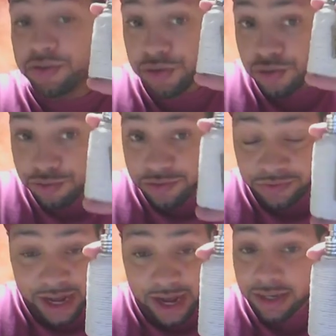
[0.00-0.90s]
You
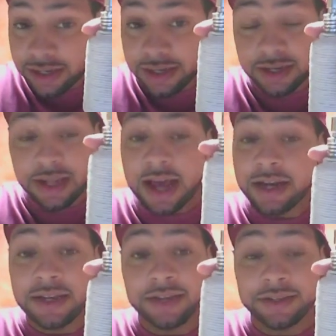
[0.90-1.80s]
do not need a lot
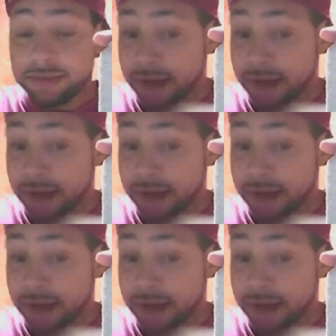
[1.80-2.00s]
of this.